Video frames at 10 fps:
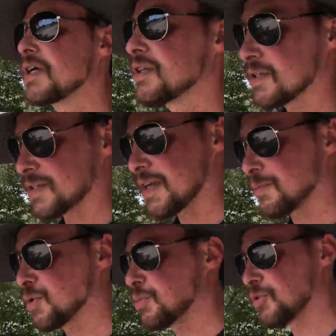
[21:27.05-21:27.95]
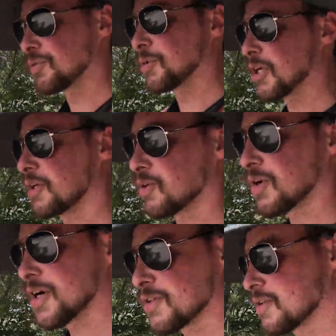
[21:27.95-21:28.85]
to stop people from getting
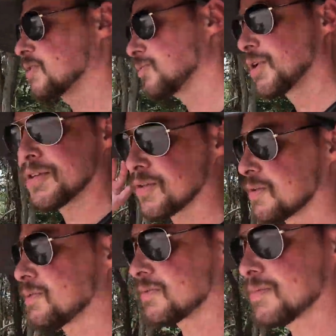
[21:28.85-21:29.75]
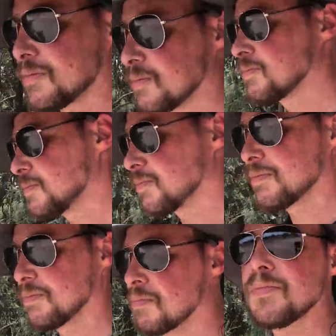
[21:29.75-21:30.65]
across, and it runs
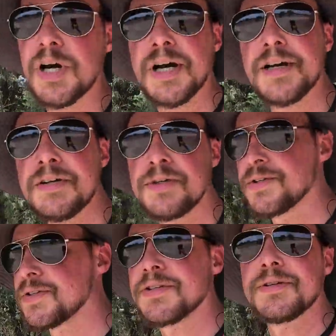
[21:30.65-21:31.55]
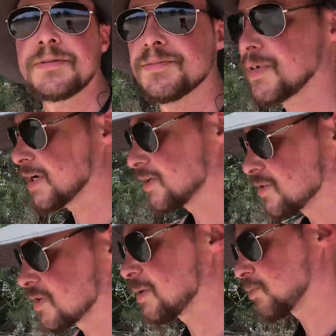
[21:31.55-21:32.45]
miles and
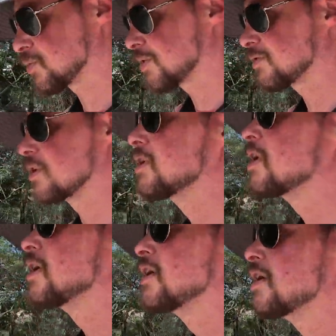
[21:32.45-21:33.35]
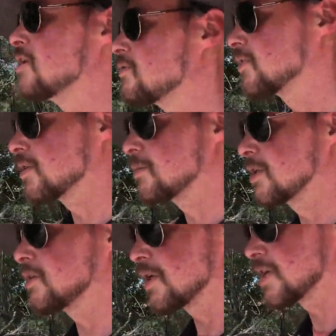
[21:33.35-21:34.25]
miles up the river from the
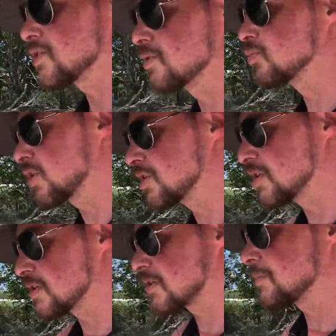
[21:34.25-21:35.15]
international bridges,